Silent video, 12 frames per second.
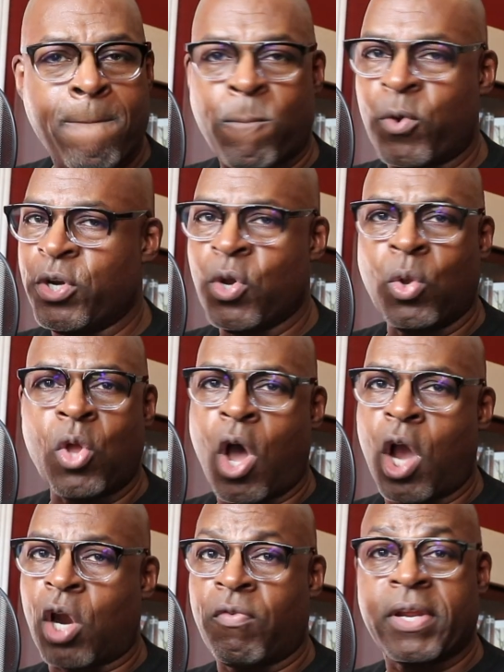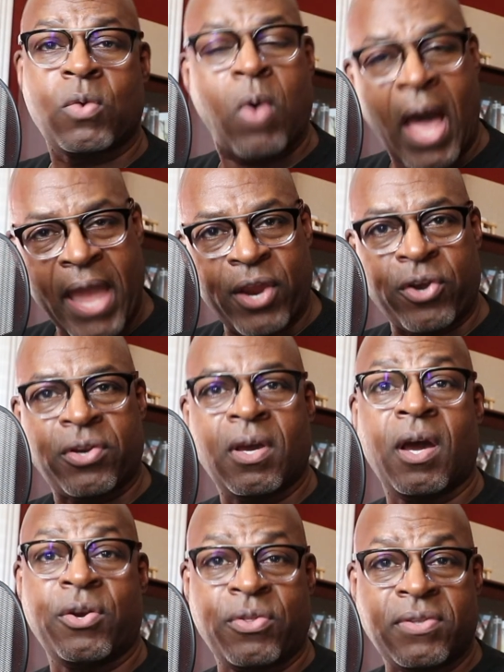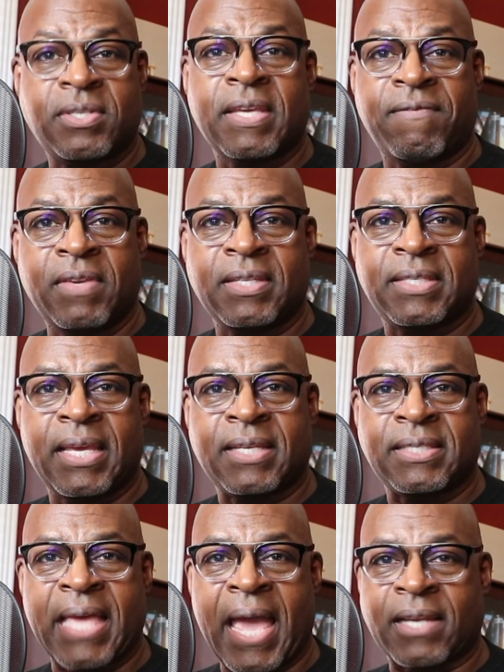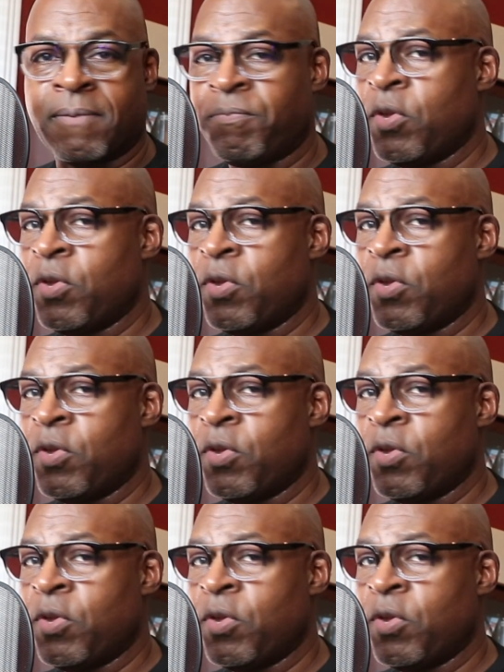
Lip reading: were no longer required under the 76 Act.